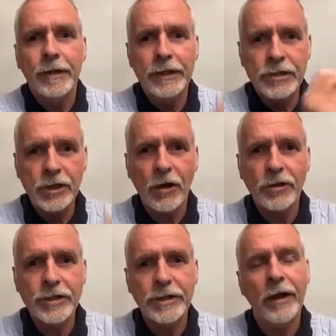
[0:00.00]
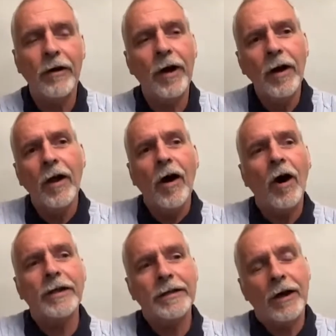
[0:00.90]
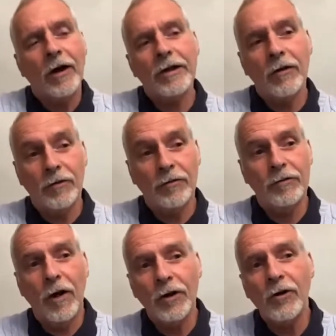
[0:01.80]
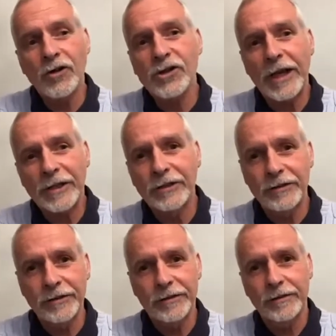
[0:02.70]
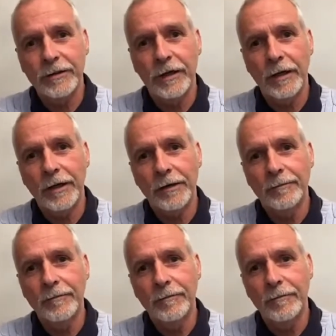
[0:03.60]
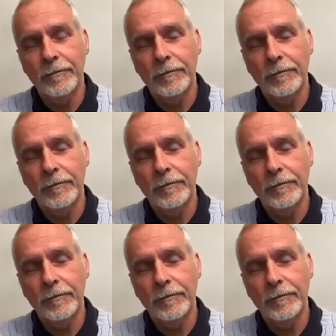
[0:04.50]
It started there, and I got sectioned, and